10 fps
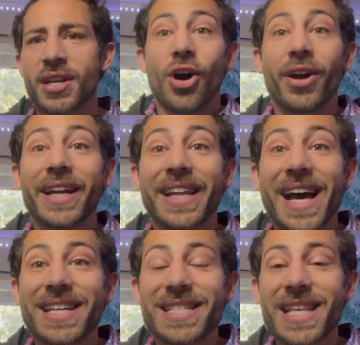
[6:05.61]
All right,
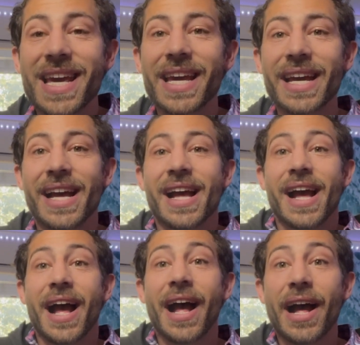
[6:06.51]
last thing,
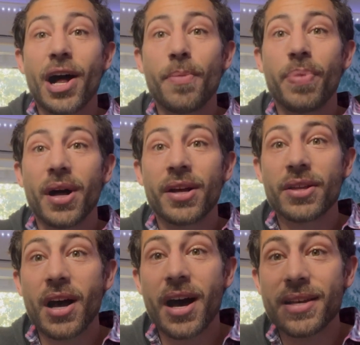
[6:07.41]
help
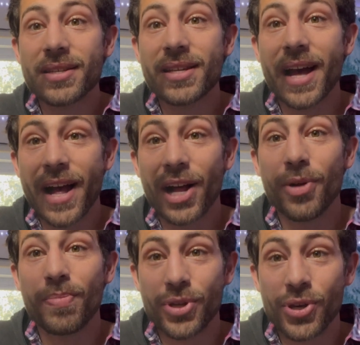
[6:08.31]
us
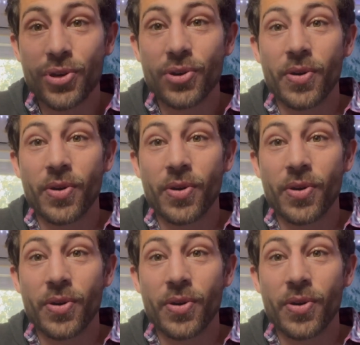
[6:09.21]
help you.